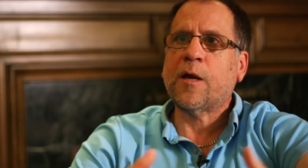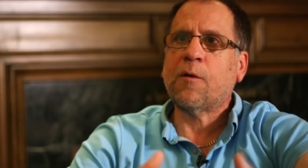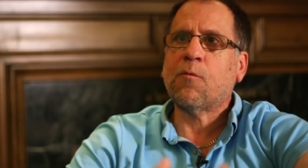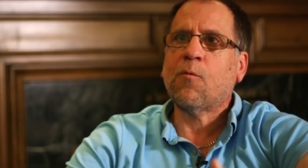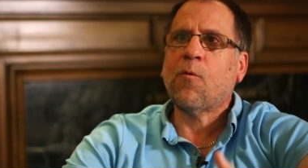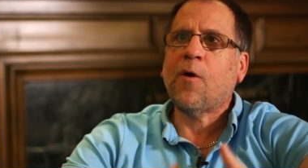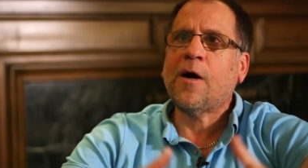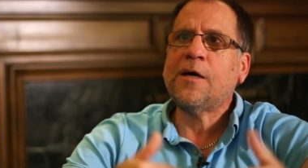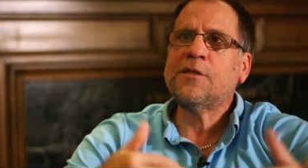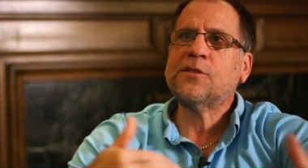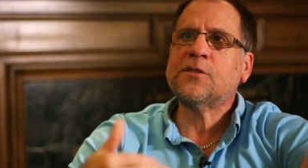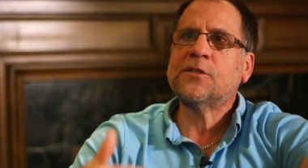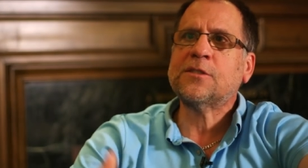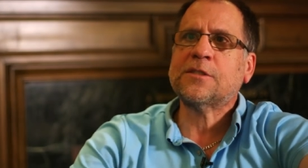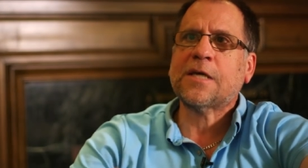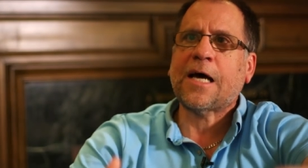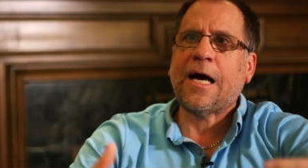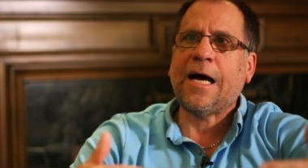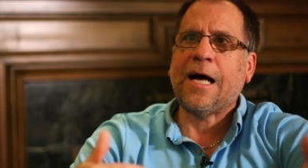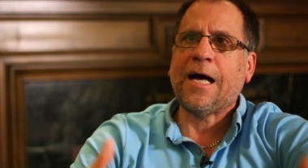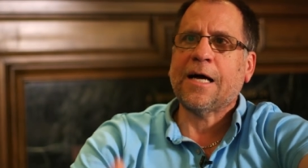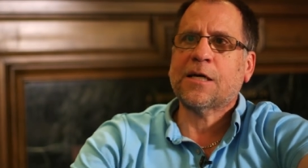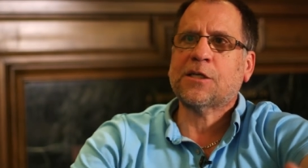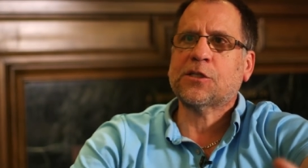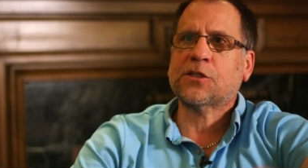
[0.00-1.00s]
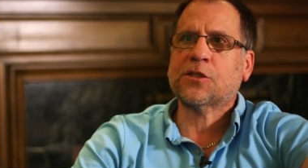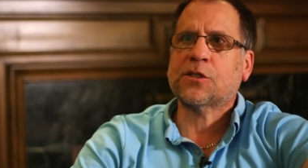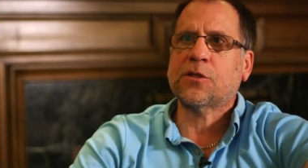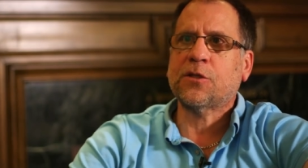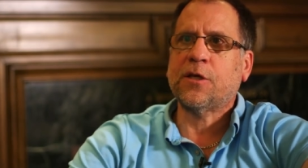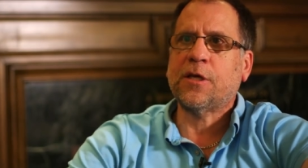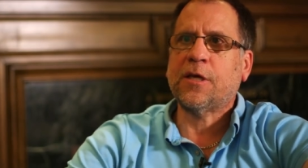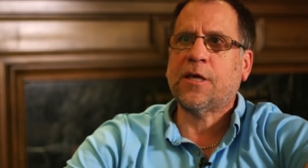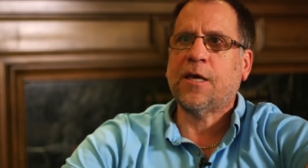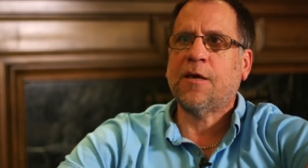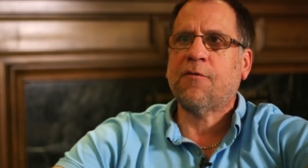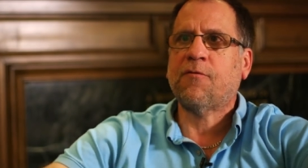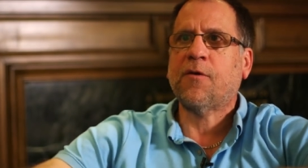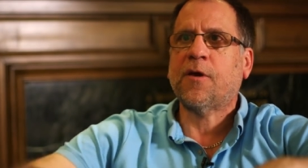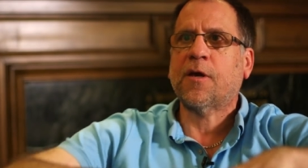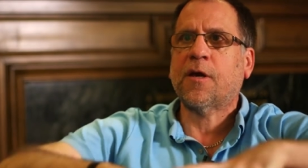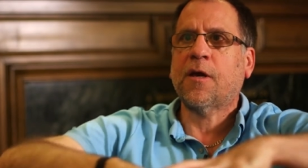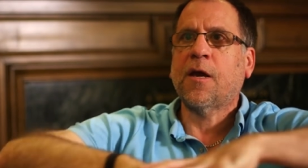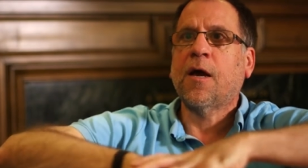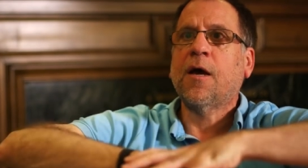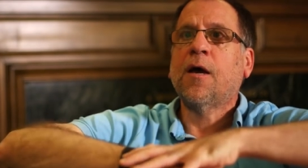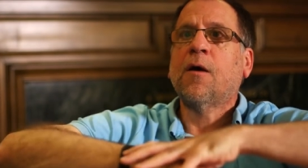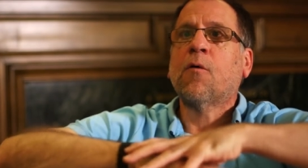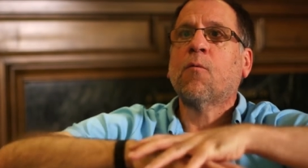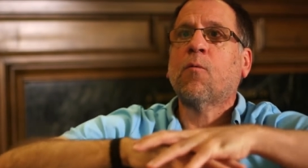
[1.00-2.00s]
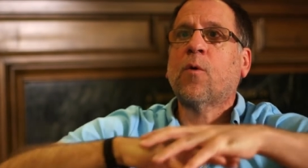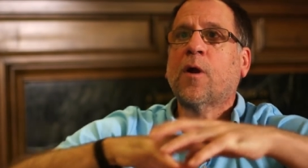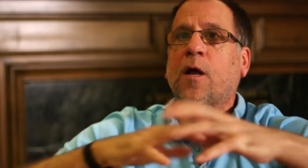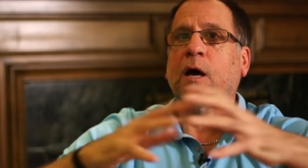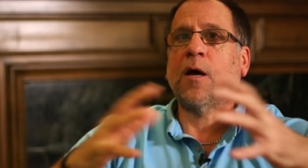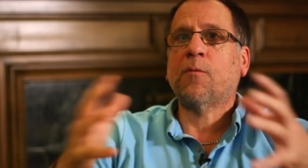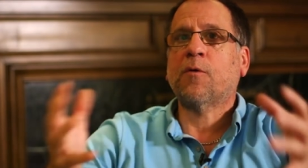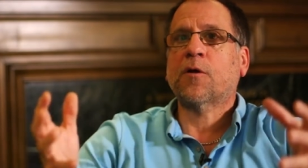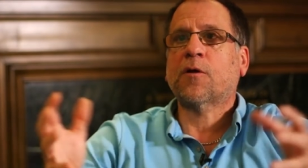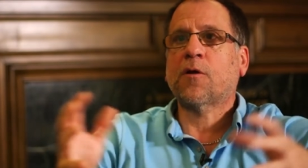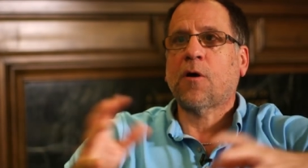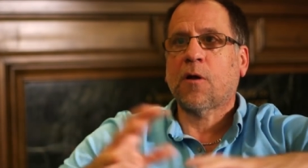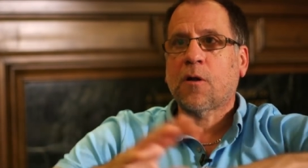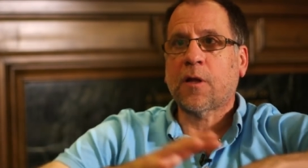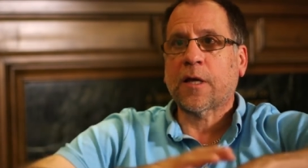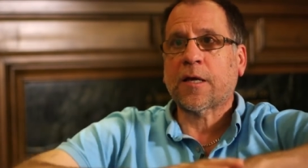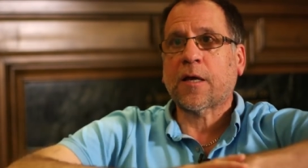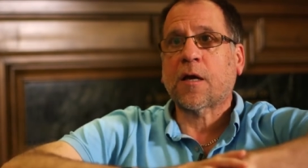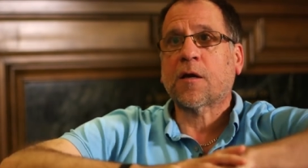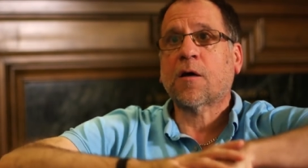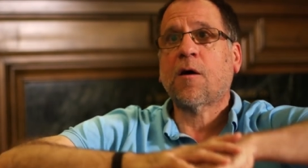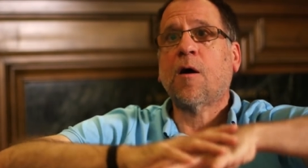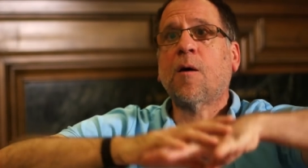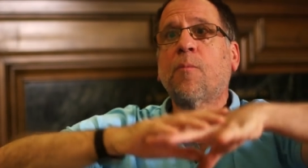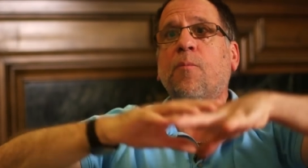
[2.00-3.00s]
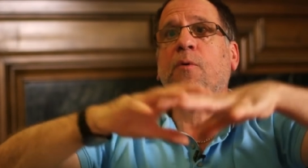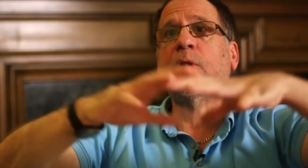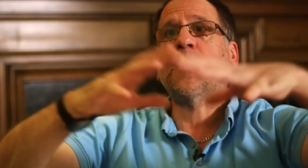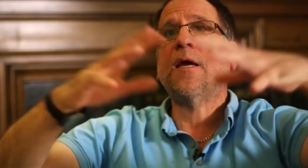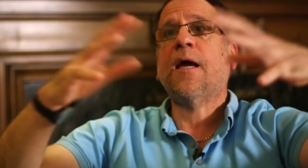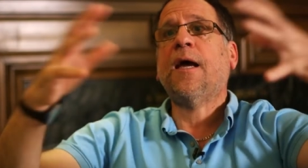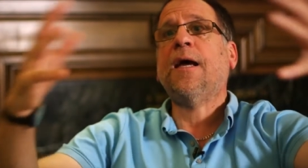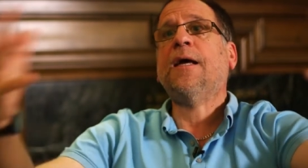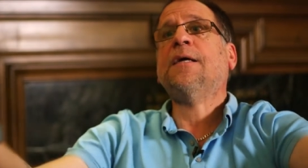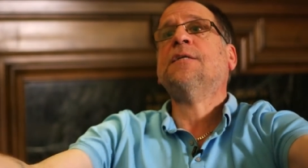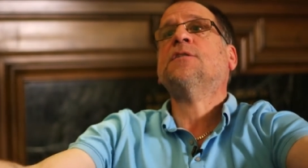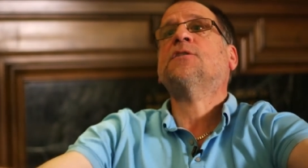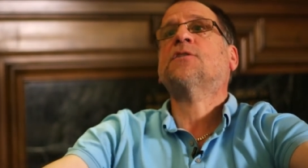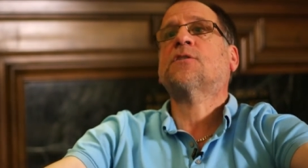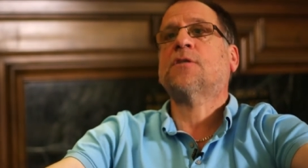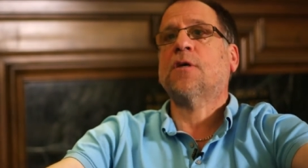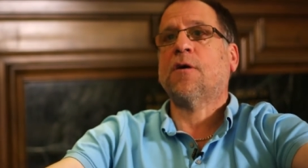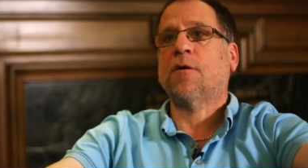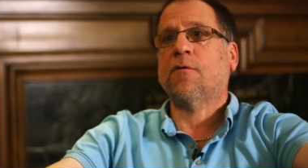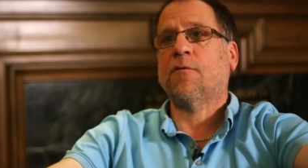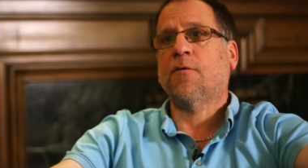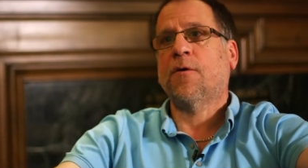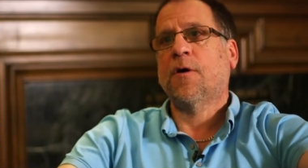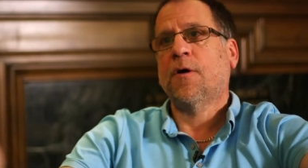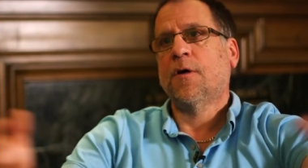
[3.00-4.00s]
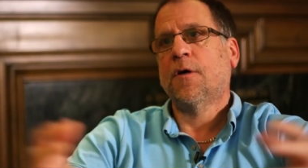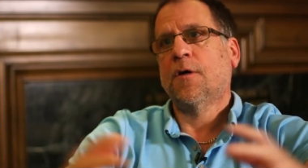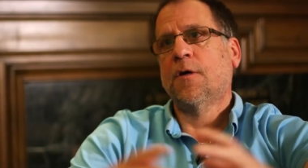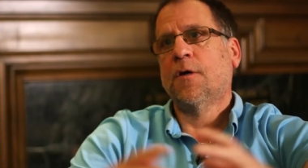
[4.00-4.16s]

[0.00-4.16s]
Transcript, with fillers: It wasn't actually giving what I would call like a comprehensive